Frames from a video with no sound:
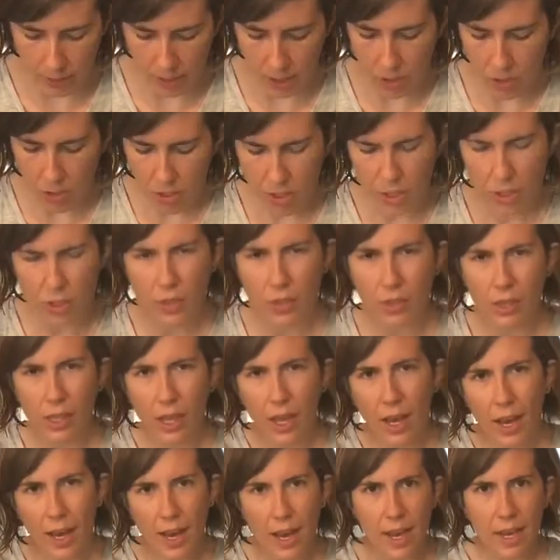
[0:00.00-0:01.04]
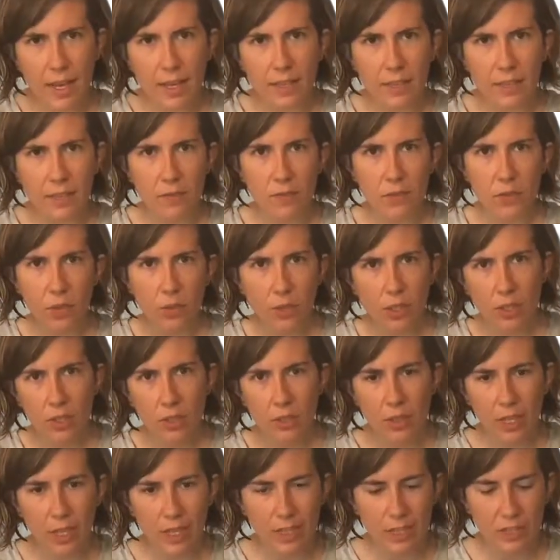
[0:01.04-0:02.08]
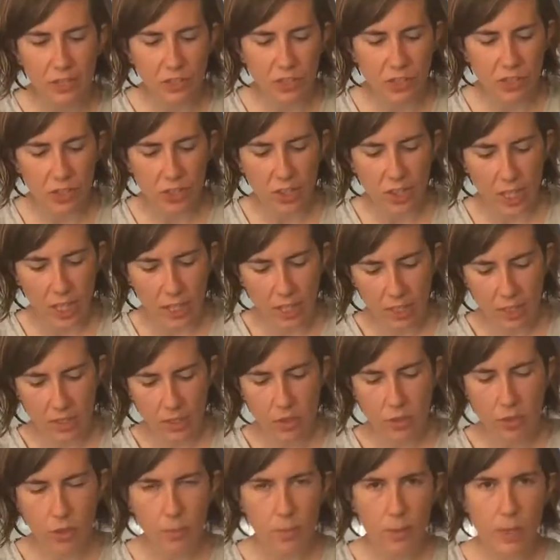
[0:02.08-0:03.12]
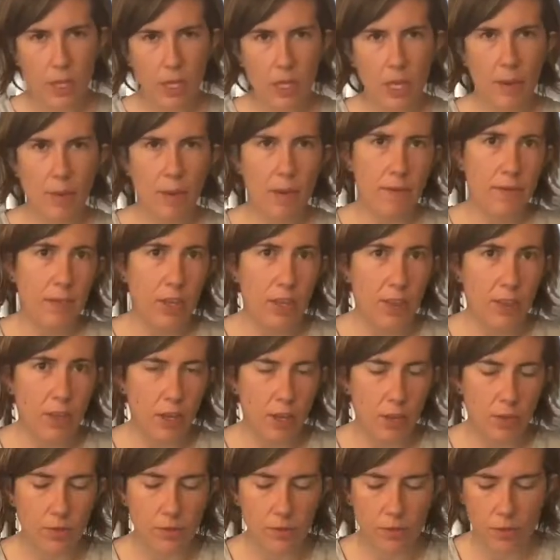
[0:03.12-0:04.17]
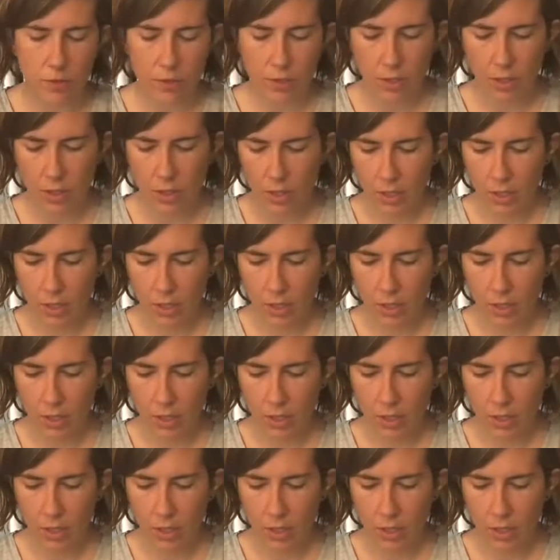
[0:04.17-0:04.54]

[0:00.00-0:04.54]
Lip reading: And you could do lines. If you want to do like little sticks you could break up, I've done those.